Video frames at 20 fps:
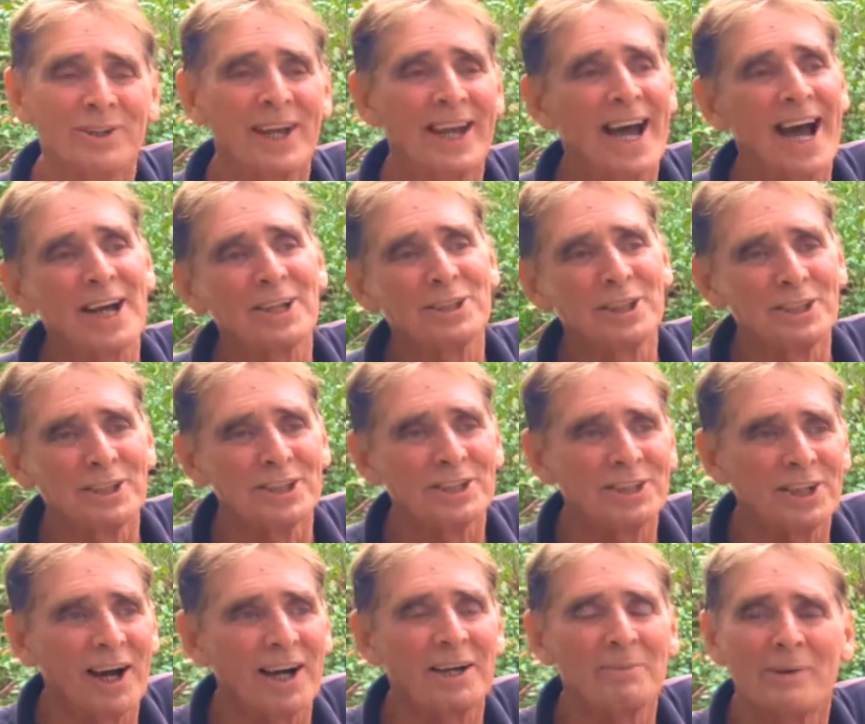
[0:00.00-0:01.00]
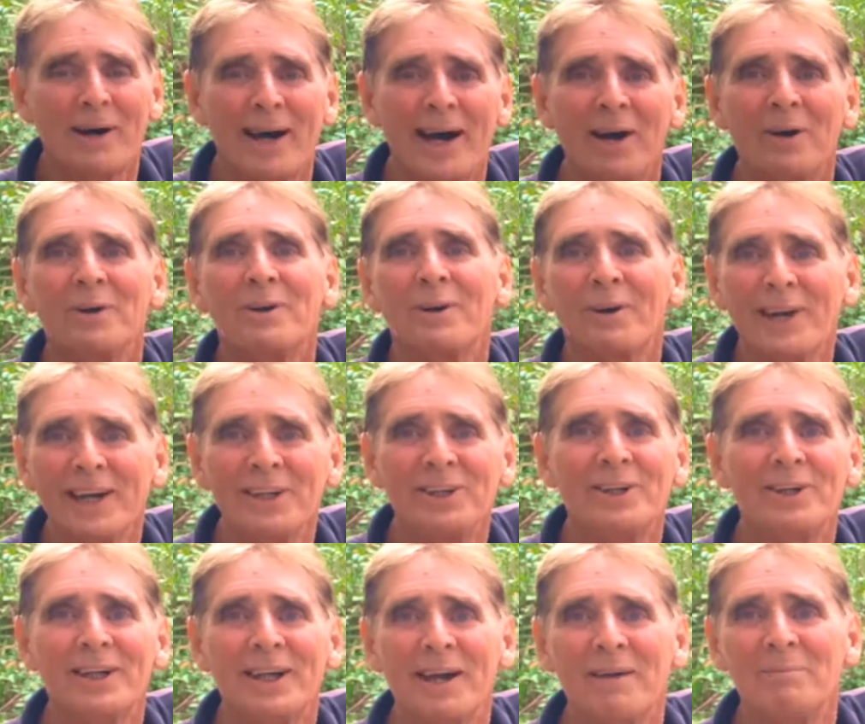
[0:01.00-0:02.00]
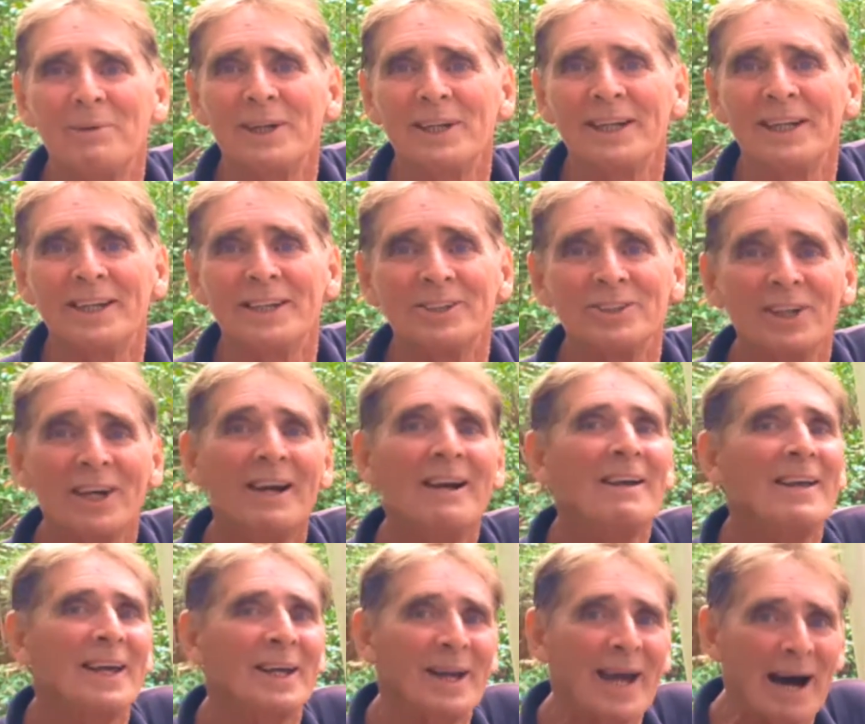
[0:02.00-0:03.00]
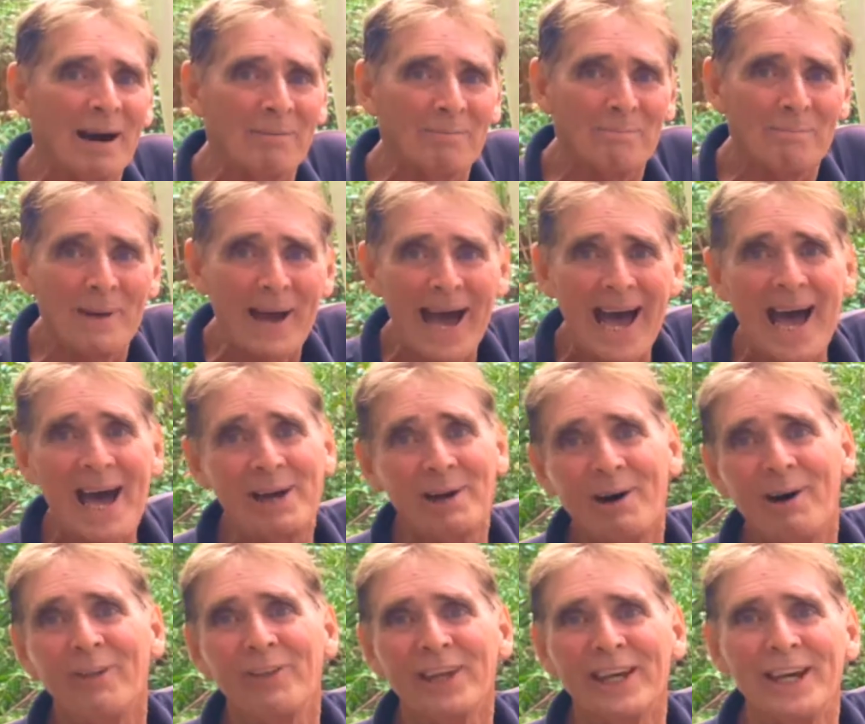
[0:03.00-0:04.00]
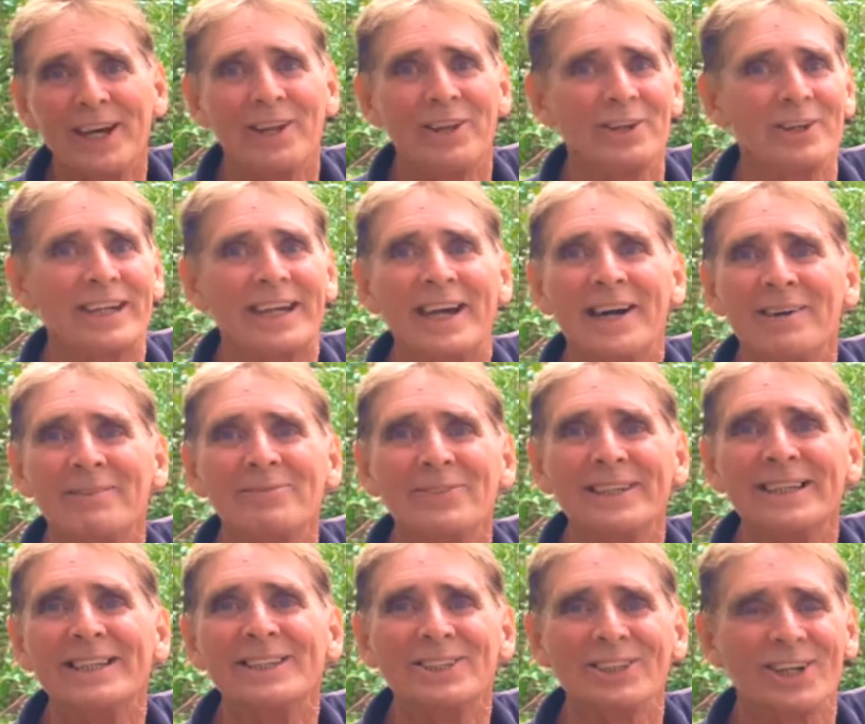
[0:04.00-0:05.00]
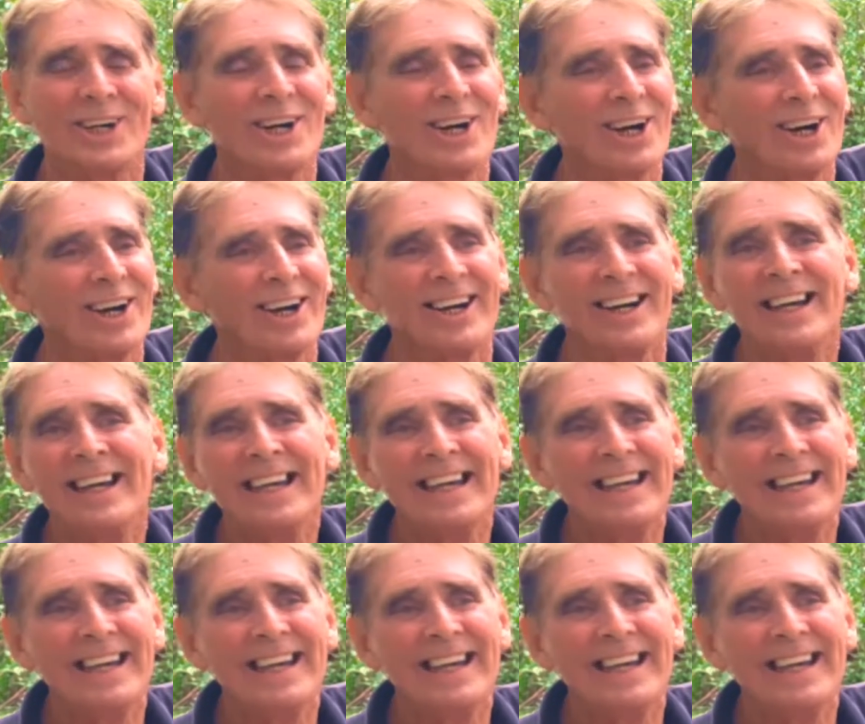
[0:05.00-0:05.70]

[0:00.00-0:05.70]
They actually just talk about how great their company is and how bad all the other companies are.